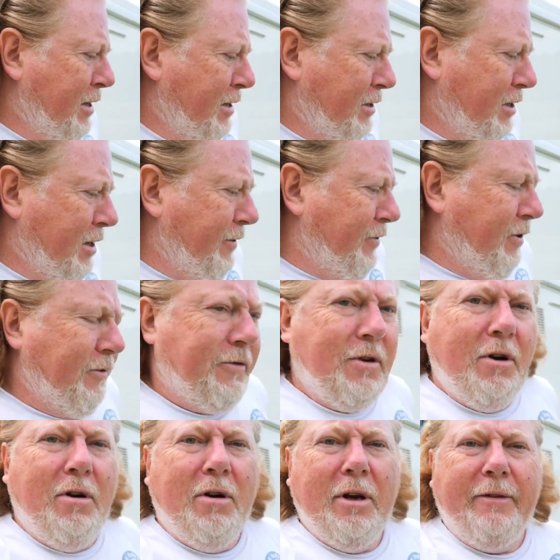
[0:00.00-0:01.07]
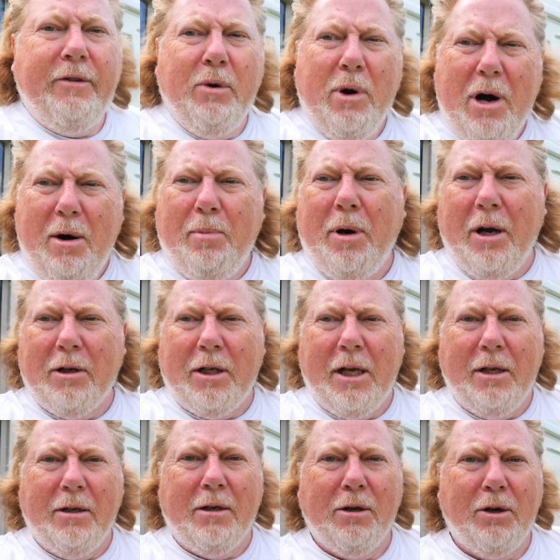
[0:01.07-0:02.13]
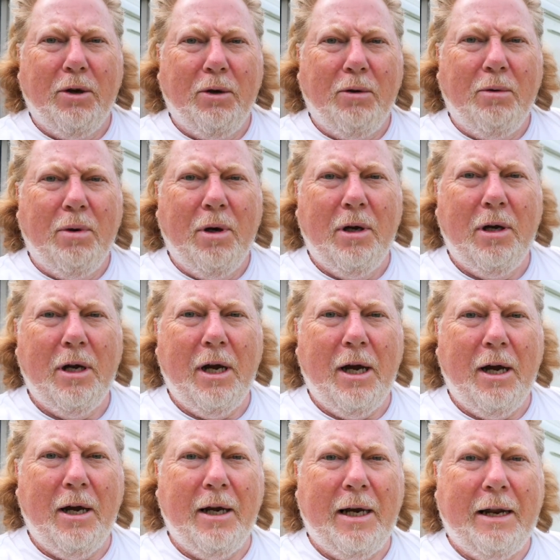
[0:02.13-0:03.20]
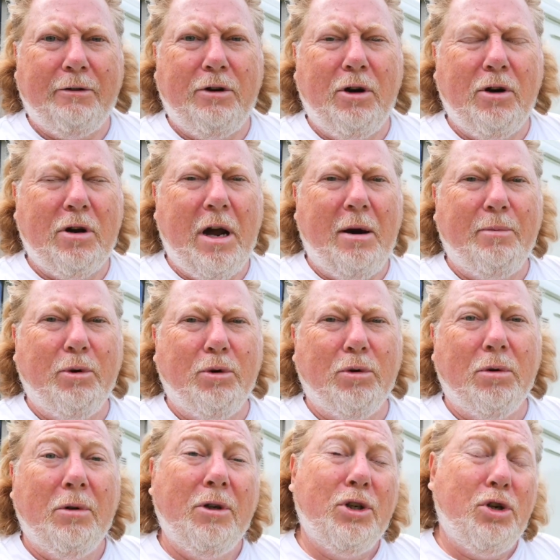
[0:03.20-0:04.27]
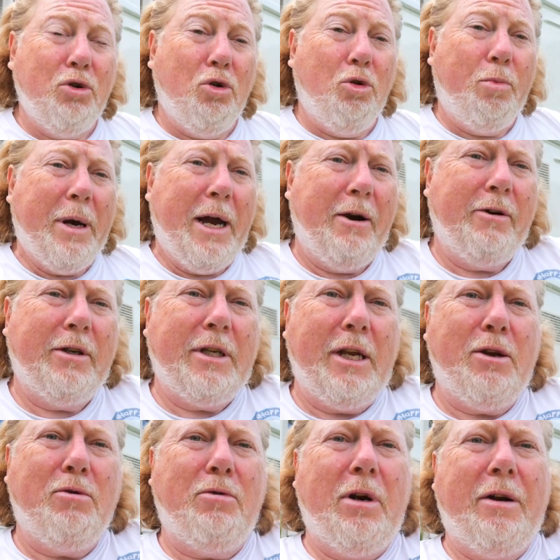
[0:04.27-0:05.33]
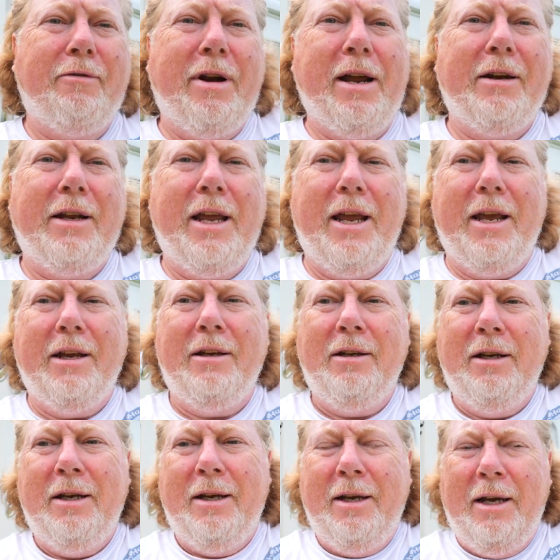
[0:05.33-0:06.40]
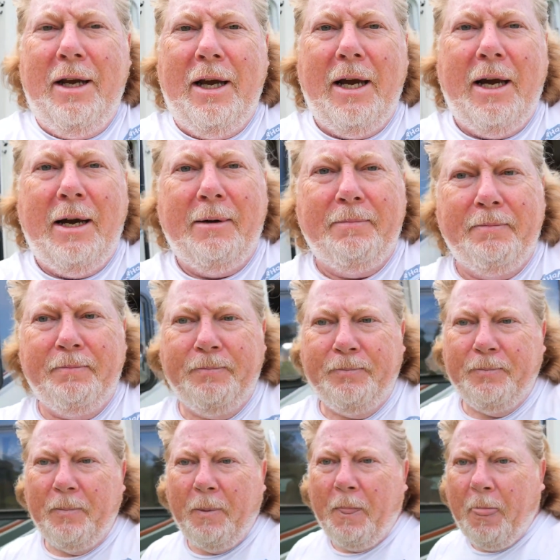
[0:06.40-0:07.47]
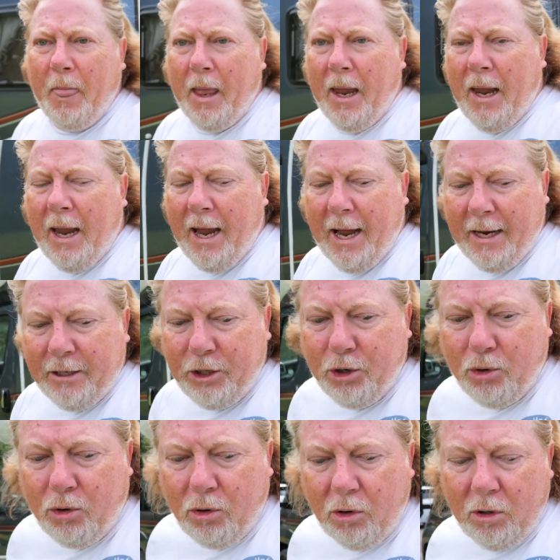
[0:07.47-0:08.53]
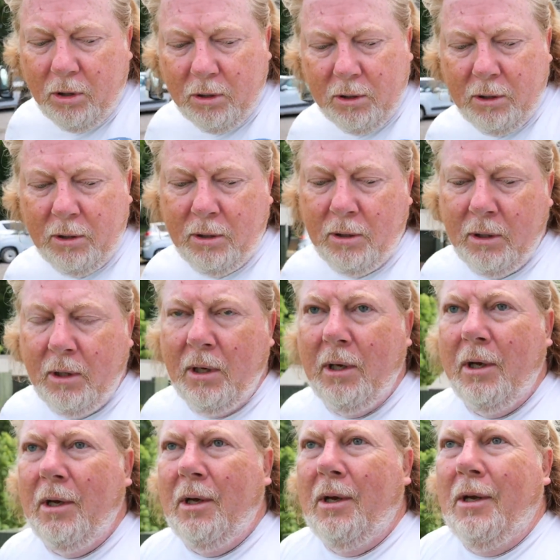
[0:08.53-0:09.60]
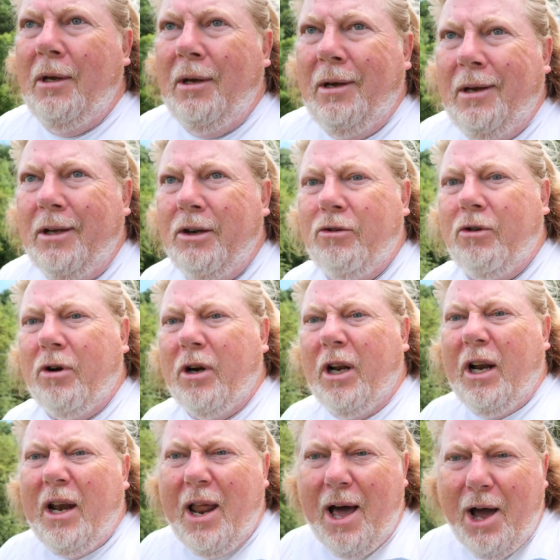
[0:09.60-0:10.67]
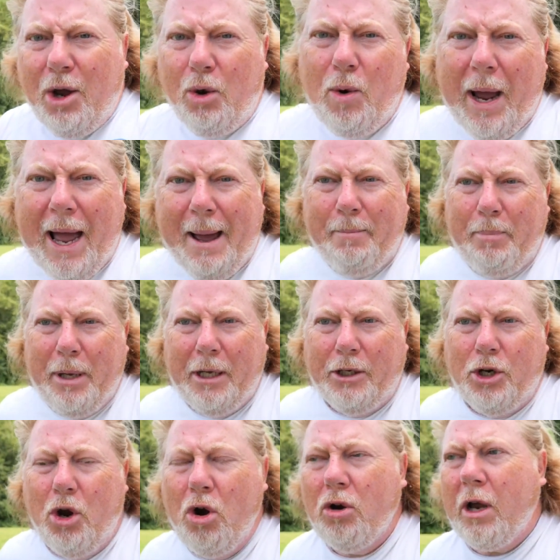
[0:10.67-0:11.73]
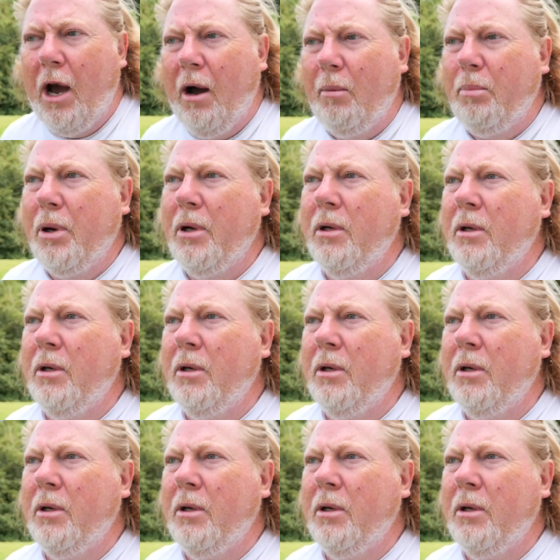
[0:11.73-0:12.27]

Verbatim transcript: so if you've got if you are plugged into uh, electrical or shore power as they call it around here um, and you're you're on a low ampage hookup,